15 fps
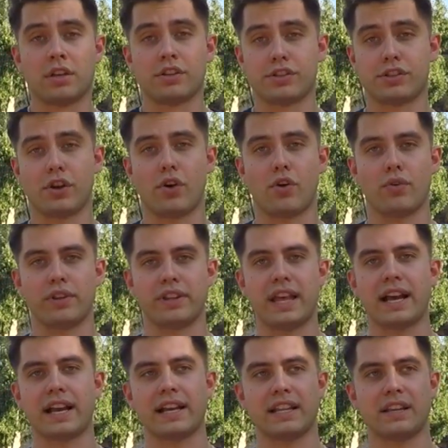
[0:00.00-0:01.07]
So
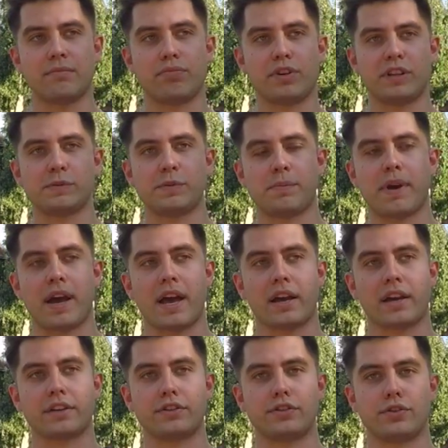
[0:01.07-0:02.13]
that kind of brings me
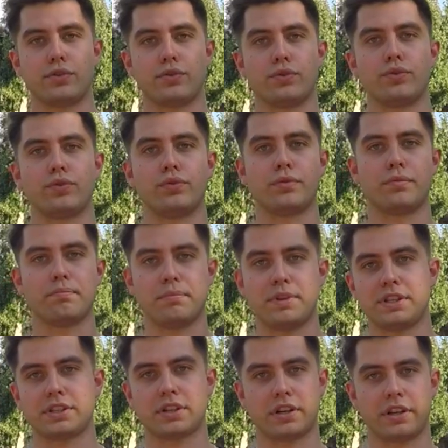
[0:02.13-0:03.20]
back to
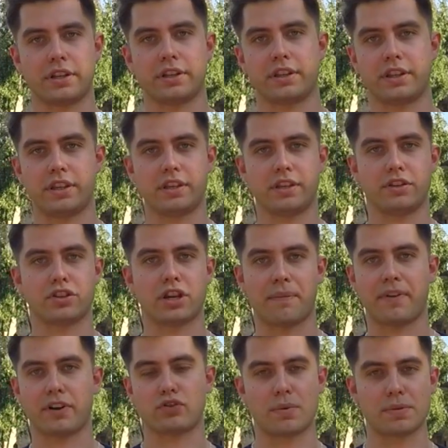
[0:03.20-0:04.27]
me starting the
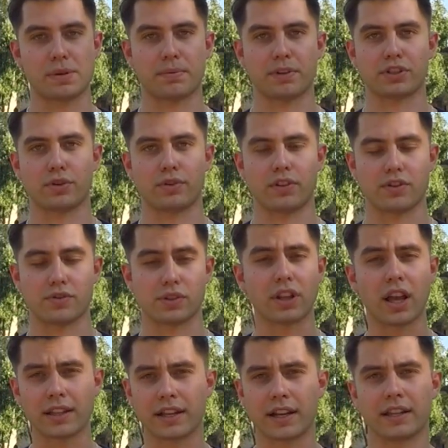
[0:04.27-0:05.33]
Shopify dropshipping store. There's a
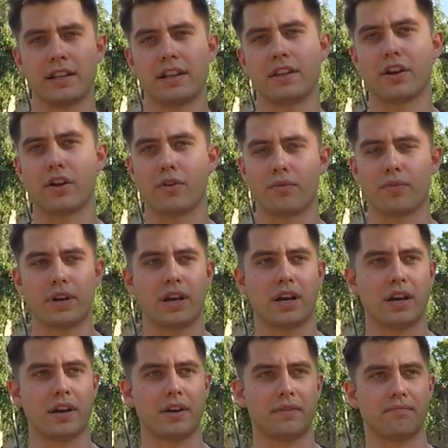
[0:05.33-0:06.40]
lot that I didn't know.
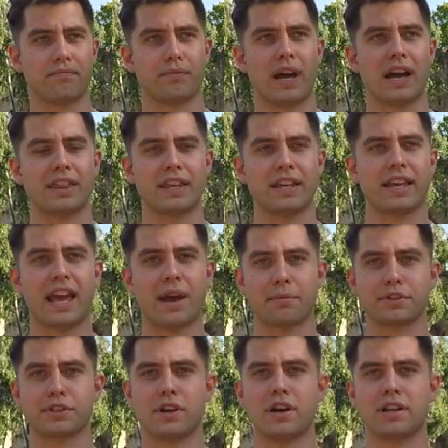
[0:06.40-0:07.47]
I think
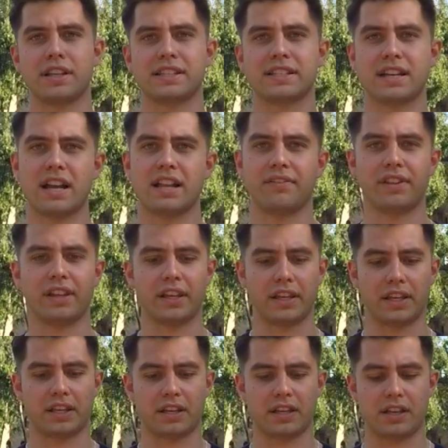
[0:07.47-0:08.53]
Amazon, it's kind of
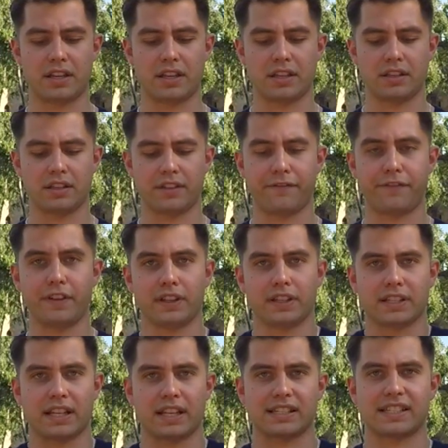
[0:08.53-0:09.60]
like, the field
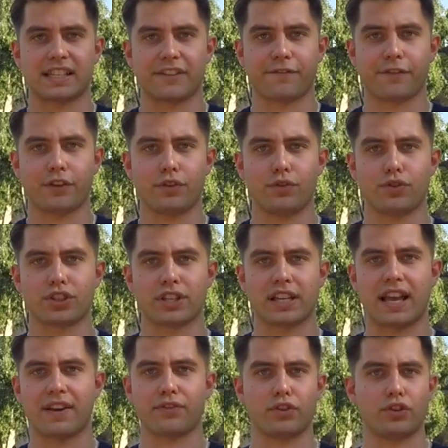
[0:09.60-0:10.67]
is kind of set for you. You just
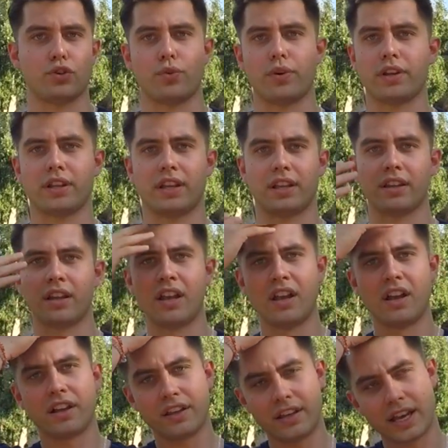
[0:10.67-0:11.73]
kind of have to join. And
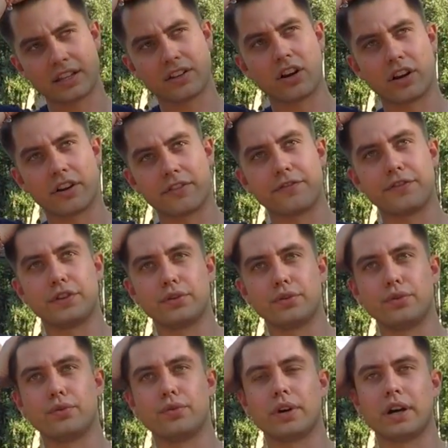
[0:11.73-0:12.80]
yeah, there are a
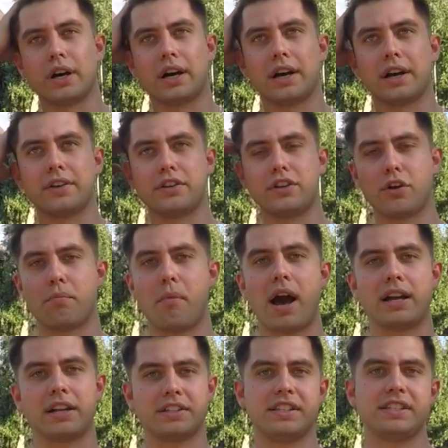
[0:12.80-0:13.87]
few
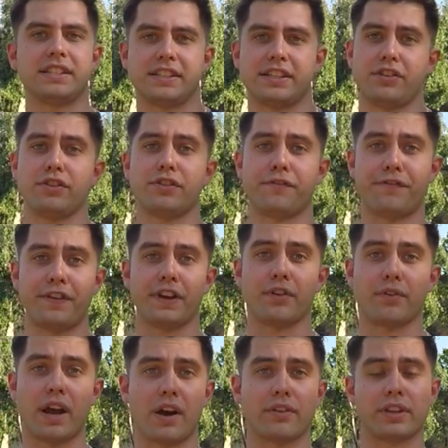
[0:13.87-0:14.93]
minor details that you need to
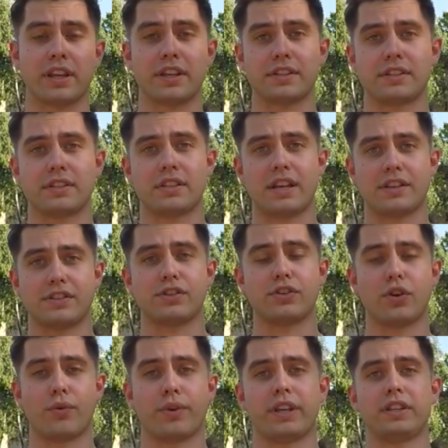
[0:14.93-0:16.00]
figure out as you're
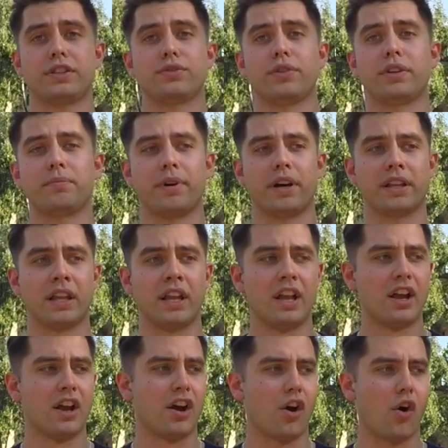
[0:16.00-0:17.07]
going into it. But
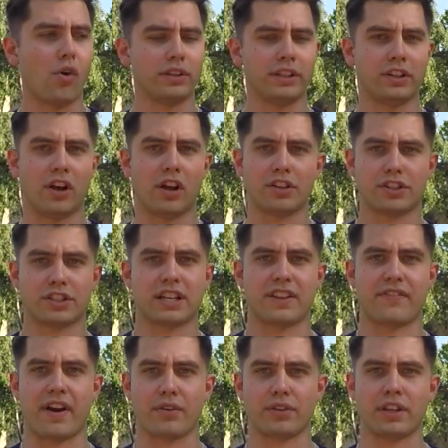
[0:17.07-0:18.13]
all the knowledge is kind
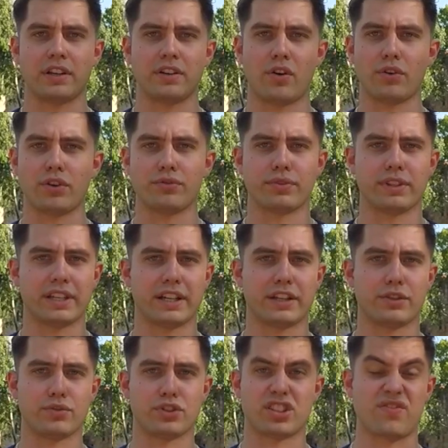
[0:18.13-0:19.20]
of out there. All you really got to
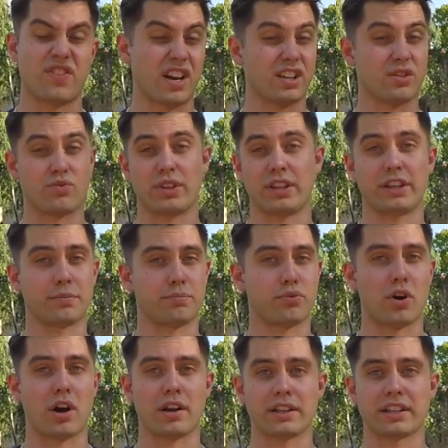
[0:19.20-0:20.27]
do is just find a really good
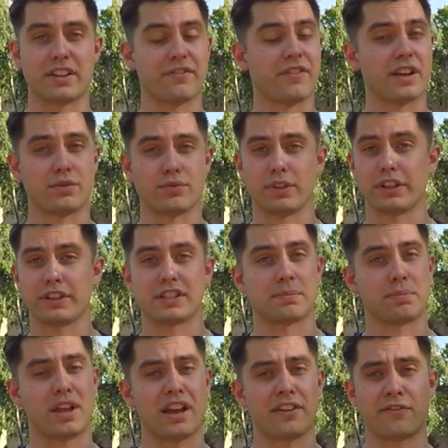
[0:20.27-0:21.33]
product and find a really good
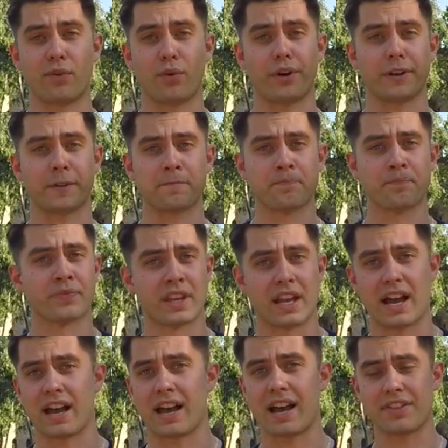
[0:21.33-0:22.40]
supplier for it.
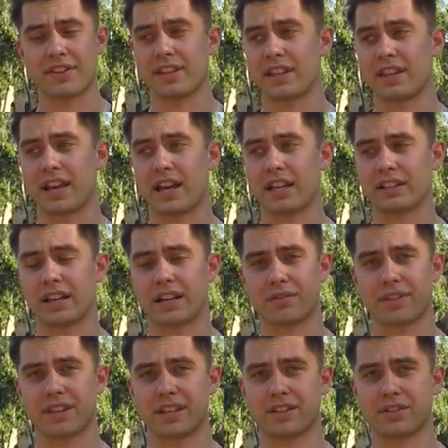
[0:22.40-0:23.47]
Other than that, I
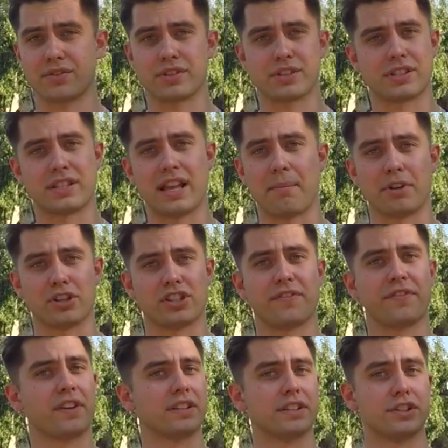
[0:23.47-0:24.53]
don't think there is that much
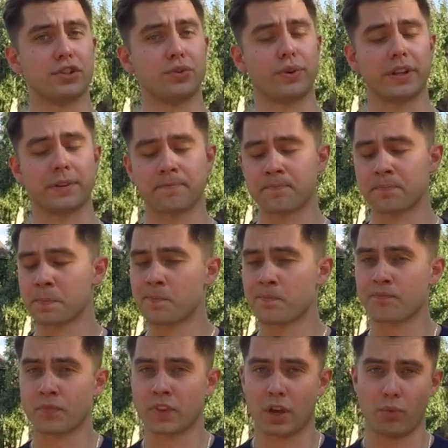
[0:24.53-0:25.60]
difficulty to it.
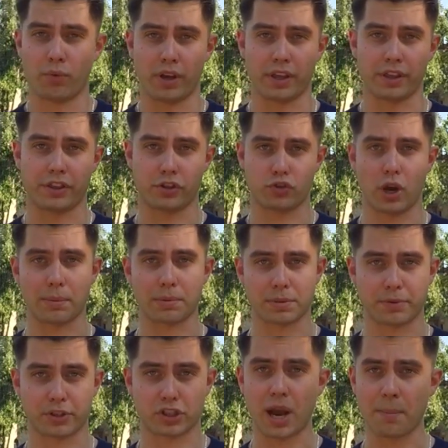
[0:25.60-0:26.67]
With
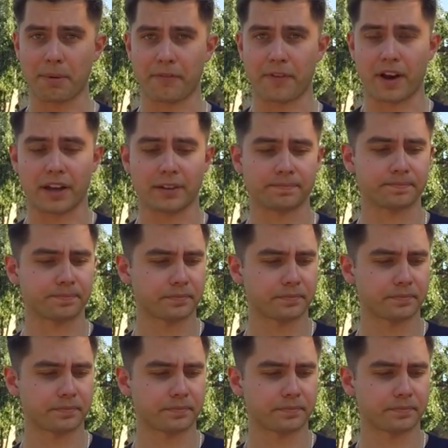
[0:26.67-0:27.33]
dropshipping Shopify,